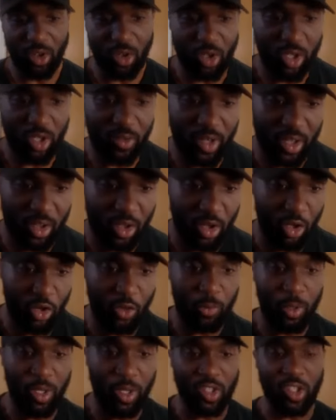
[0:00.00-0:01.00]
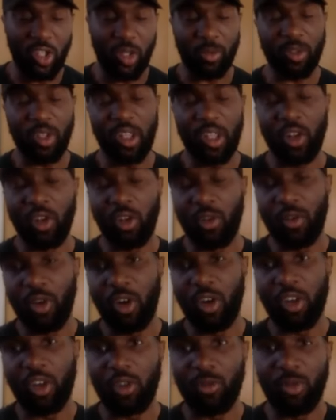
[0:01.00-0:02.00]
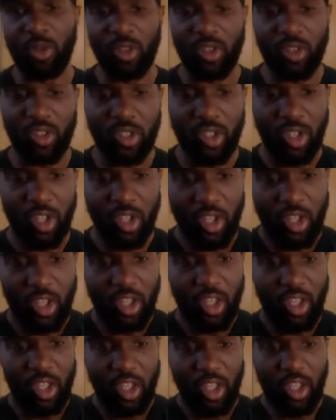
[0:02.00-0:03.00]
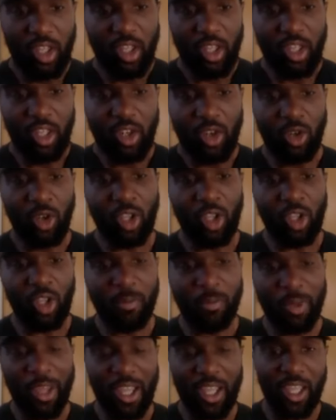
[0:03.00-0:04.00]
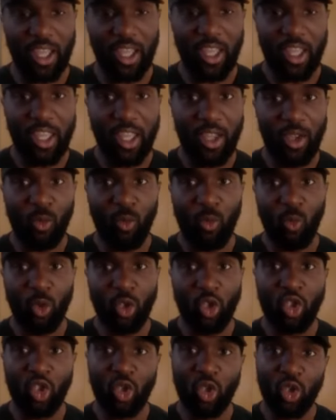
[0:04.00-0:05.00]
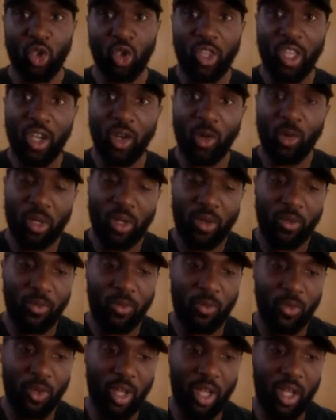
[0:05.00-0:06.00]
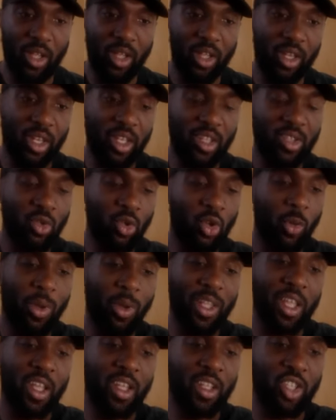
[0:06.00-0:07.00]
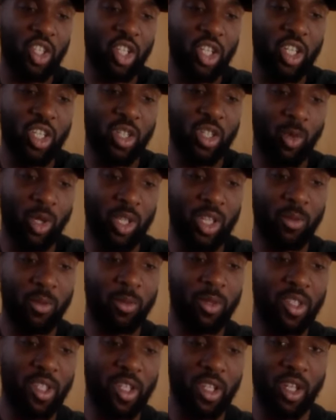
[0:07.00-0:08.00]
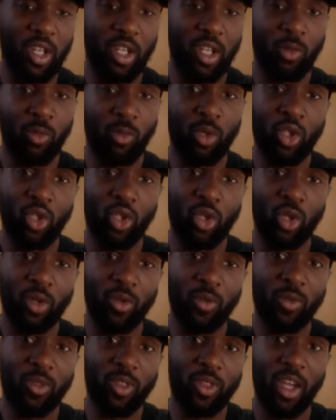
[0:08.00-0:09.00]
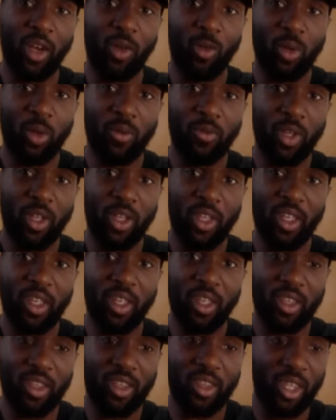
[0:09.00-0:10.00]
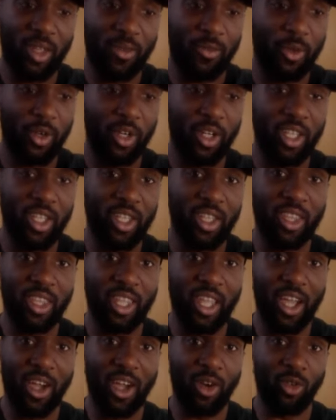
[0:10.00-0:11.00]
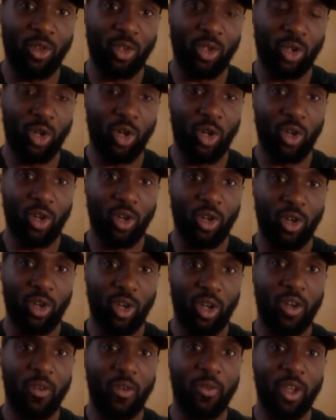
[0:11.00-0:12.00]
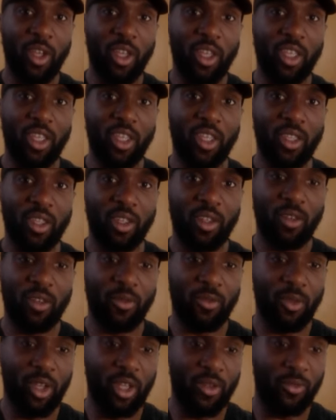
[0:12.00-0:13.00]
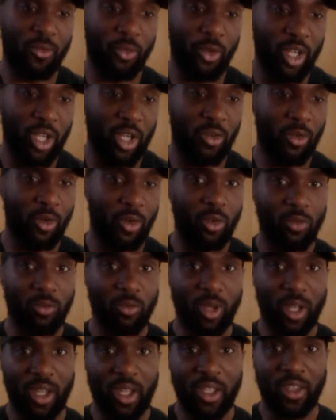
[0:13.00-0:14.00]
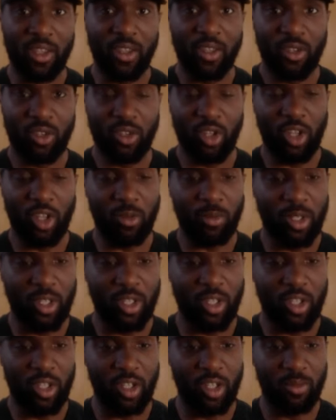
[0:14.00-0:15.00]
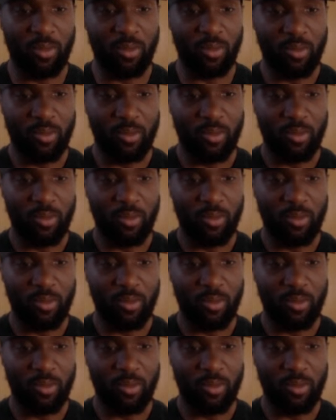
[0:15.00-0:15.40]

look, you've had a lot of bus stops, had a lot of arguments. Looking back at it, would you deal with, and let's talk about that Gillingham one in particular, would you have dealt with it differently now you're a 30, 33 year old man? You know what I mean? Um,